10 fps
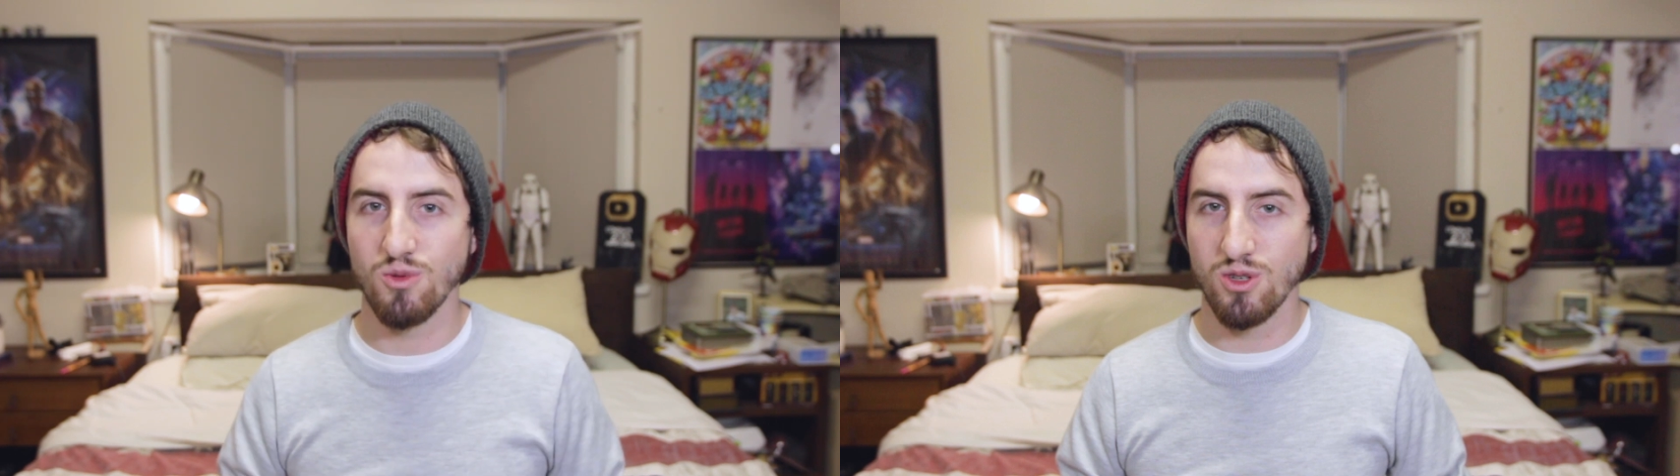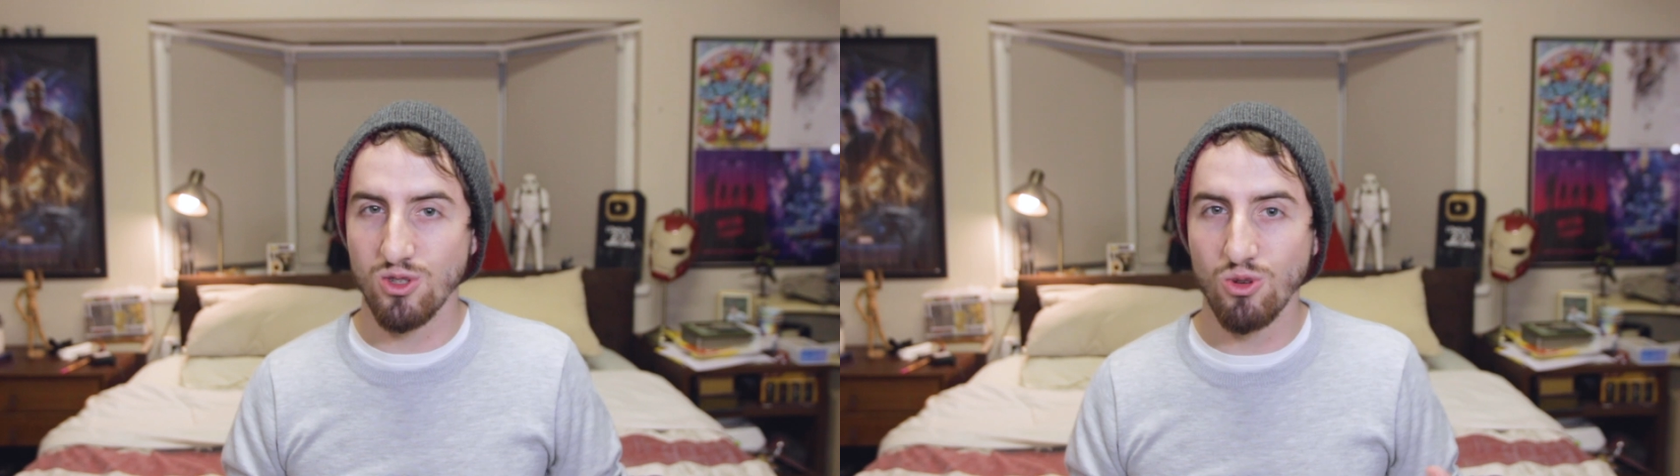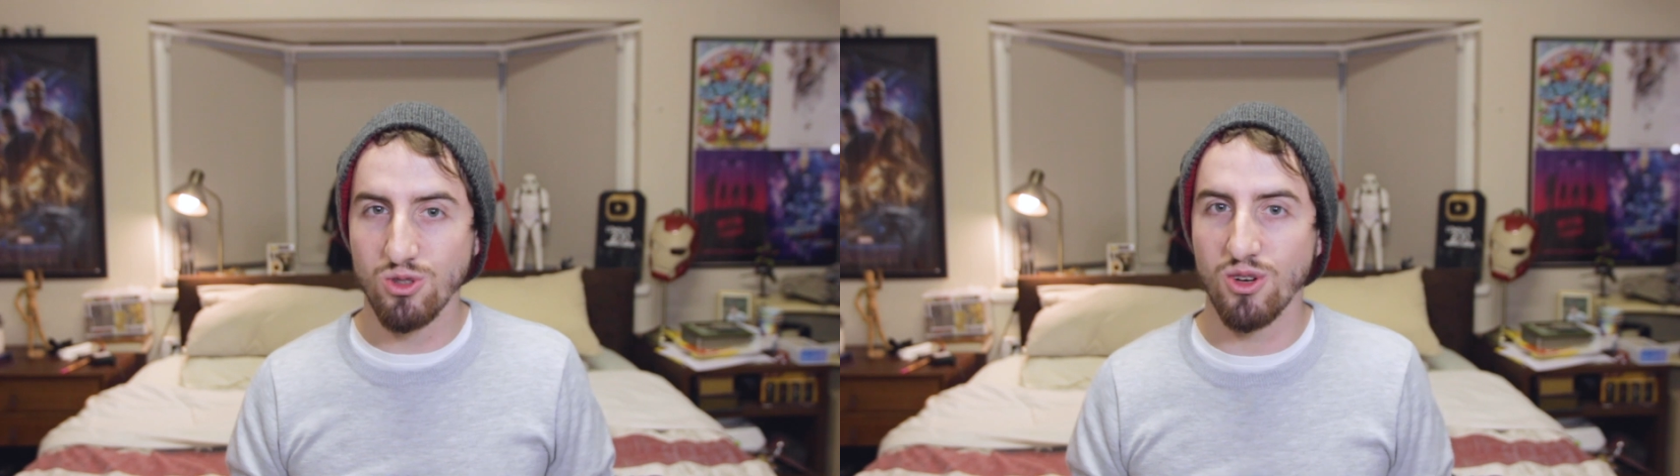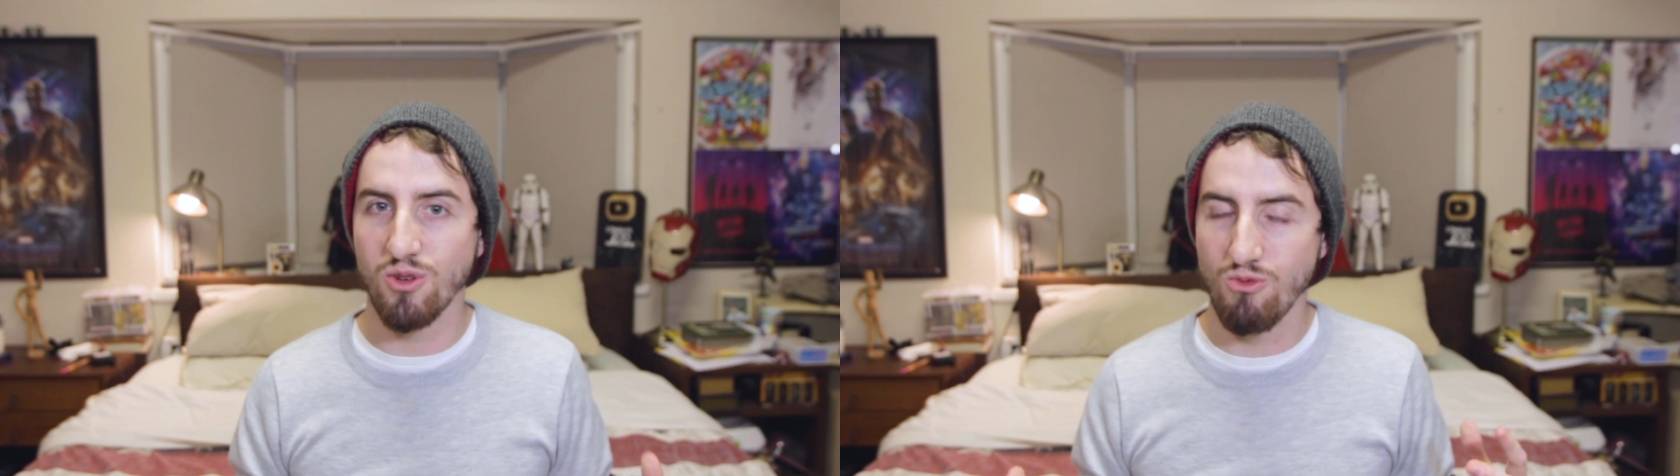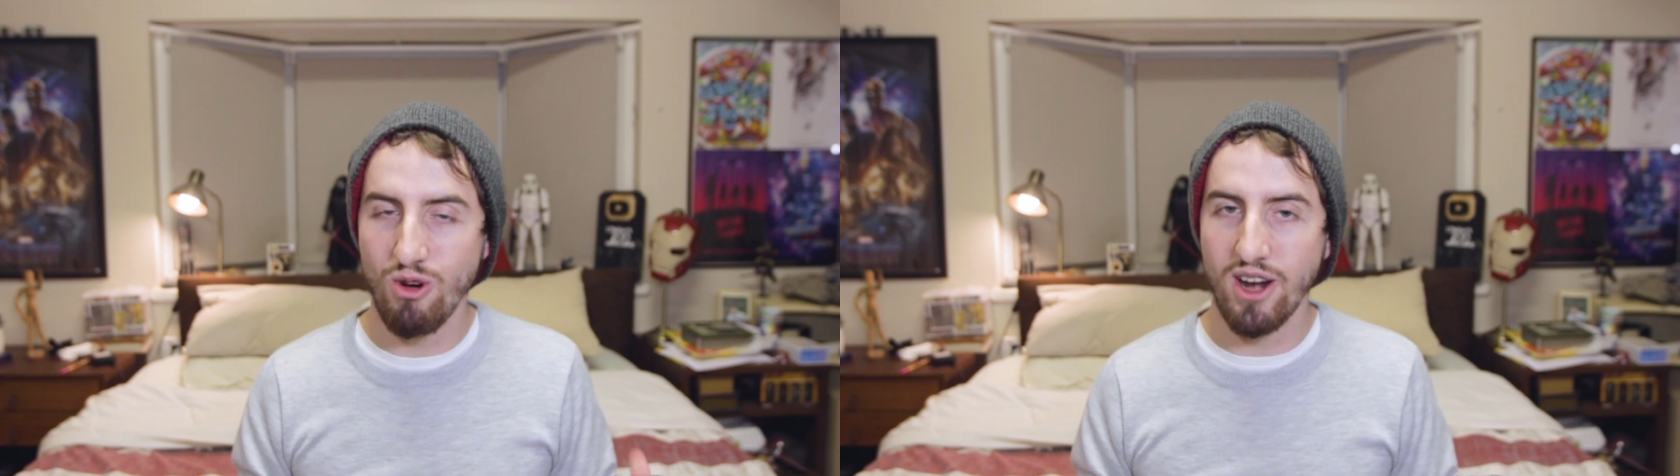which is also
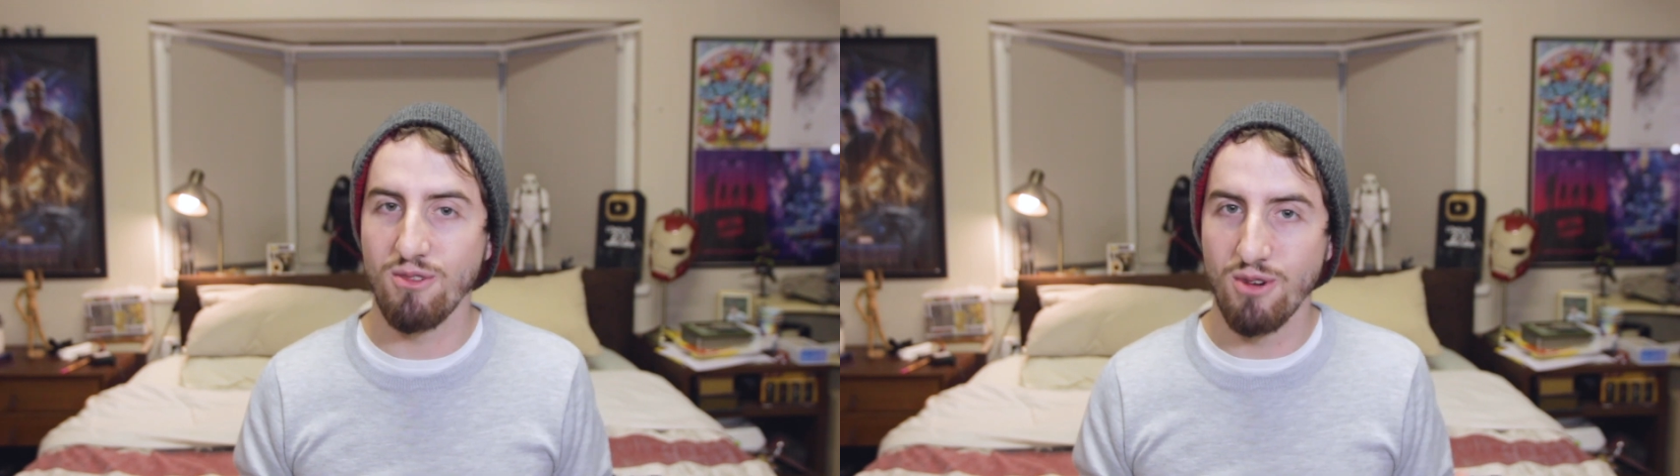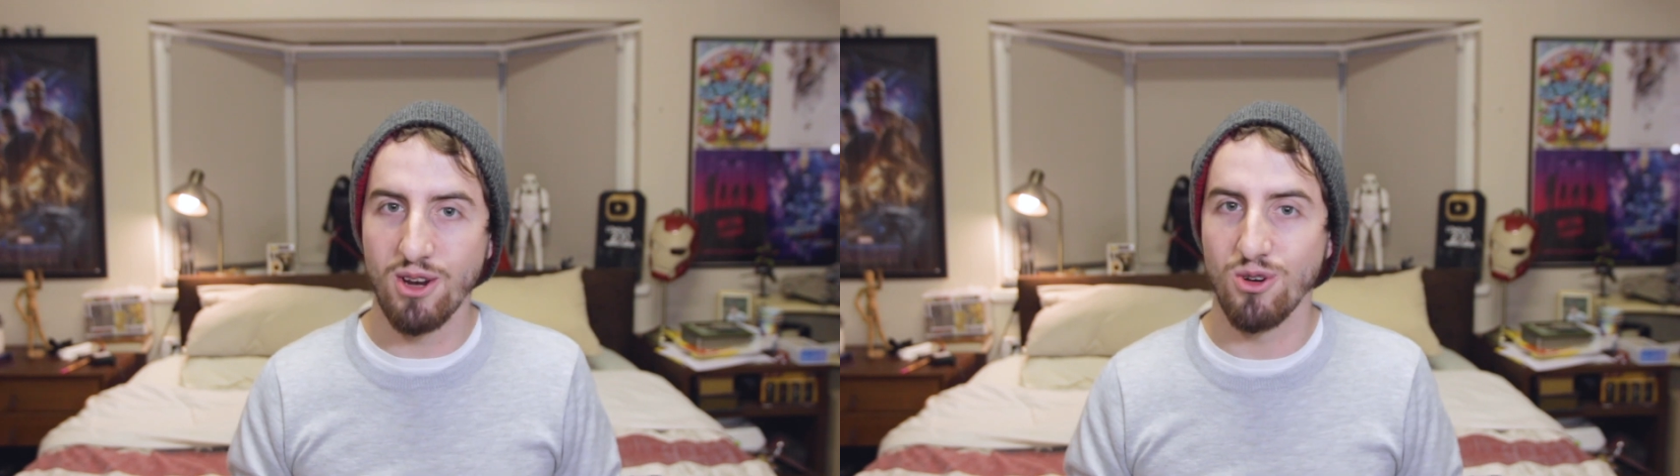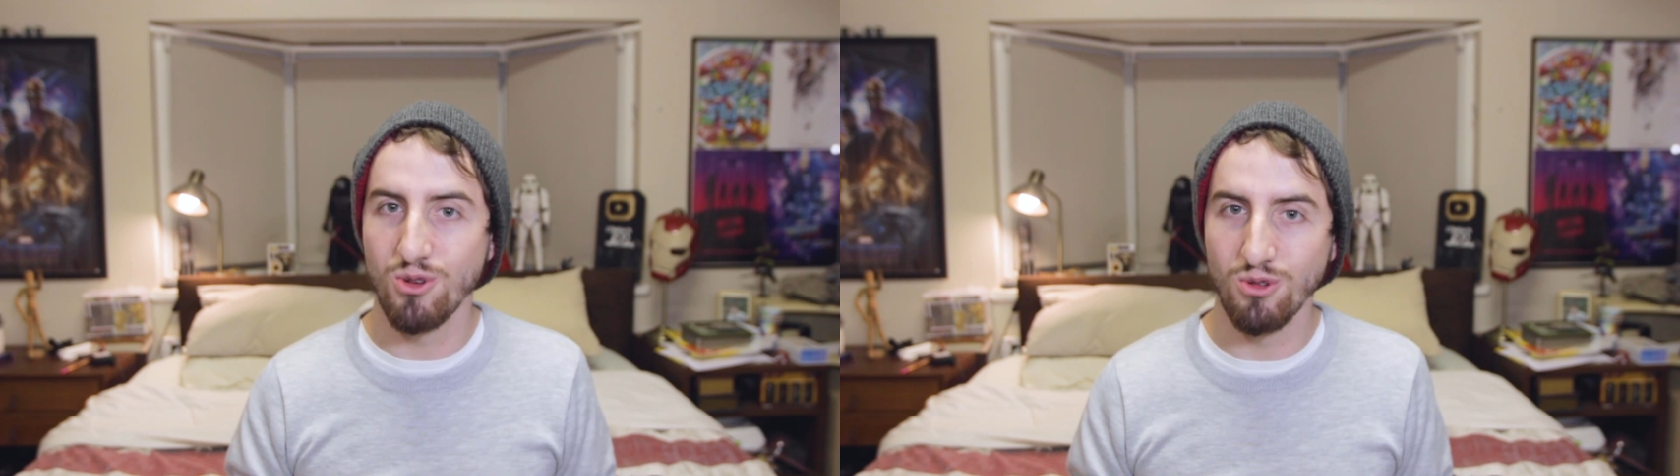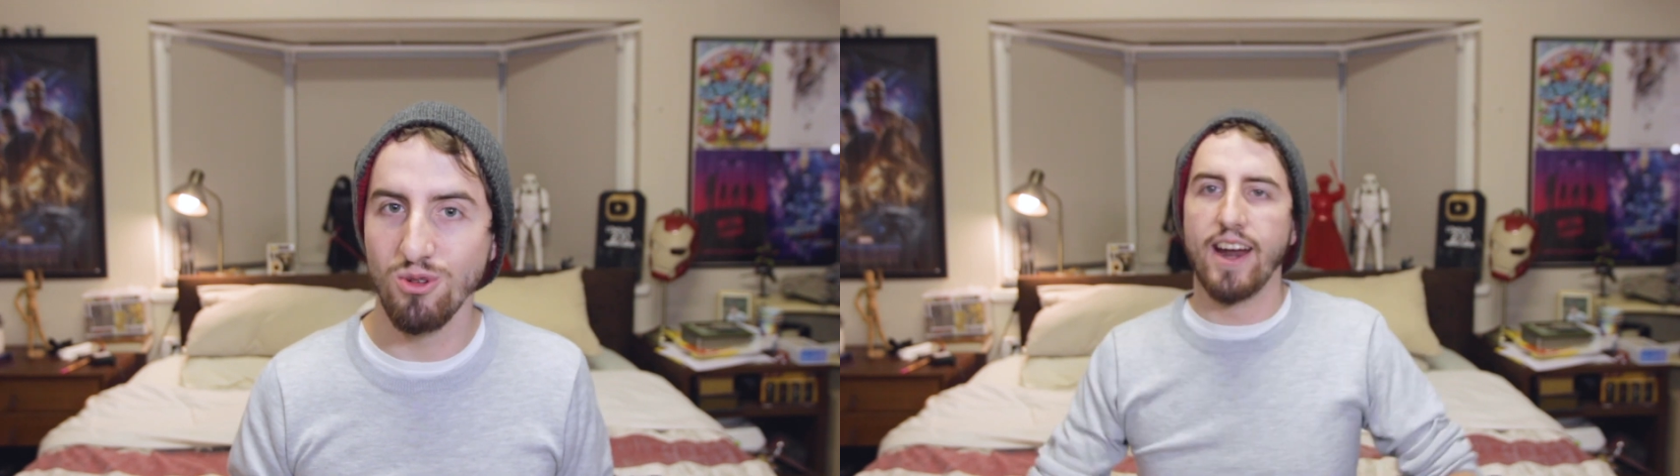really cool.